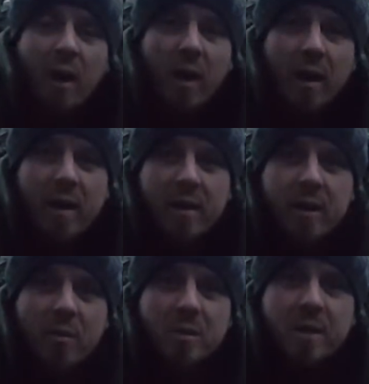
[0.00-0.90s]

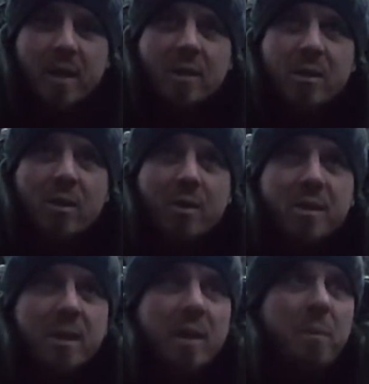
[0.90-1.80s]
That was a decent night's
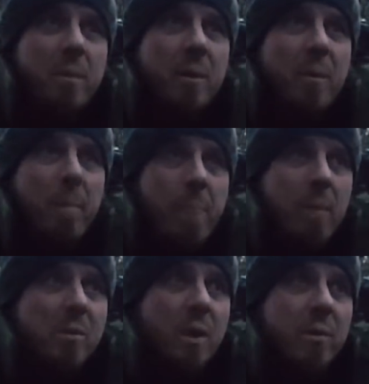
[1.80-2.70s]
sleep. It was